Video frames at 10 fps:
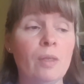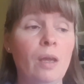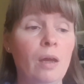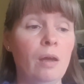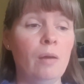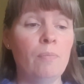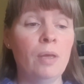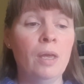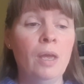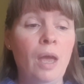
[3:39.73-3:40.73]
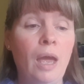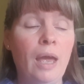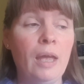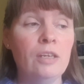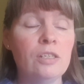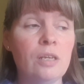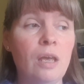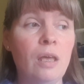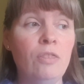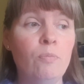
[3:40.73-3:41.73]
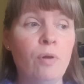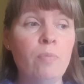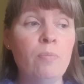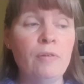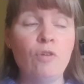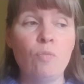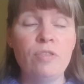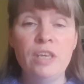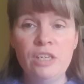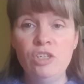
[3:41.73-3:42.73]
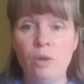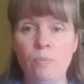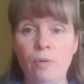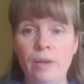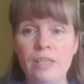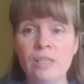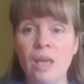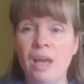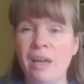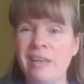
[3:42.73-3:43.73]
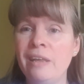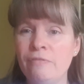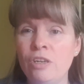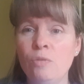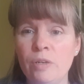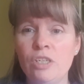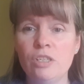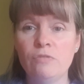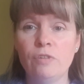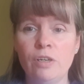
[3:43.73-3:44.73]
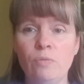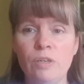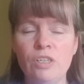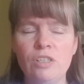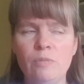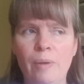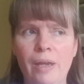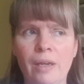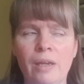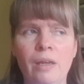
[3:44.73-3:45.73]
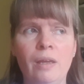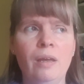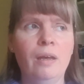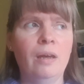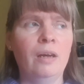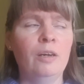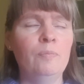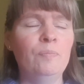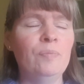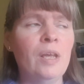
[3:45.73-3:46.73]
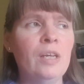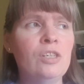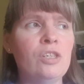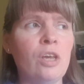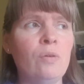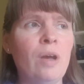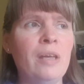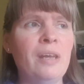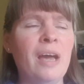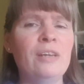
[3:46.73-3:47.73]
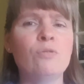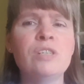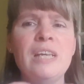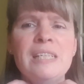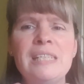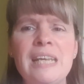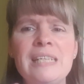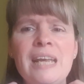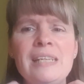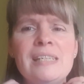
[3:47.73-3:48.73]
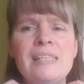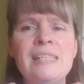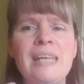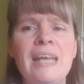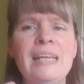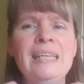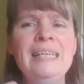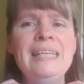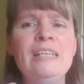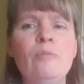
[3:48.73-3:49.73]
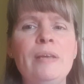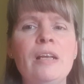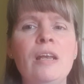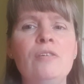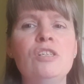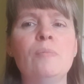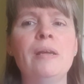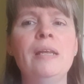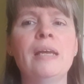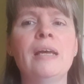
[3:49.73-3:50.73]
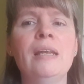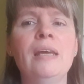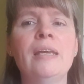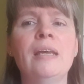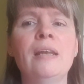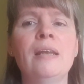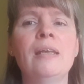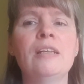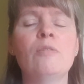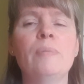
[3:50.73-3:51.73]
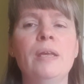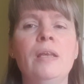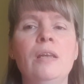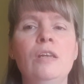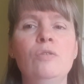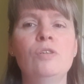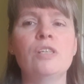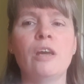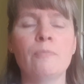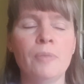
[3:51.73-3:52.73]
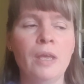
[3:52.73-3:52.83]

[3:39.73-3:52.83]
And the problem I got with this jumper is I never know which is the front and which is the back. So and also it tends to sit a little bit close to my neck. I like it a little bit looser.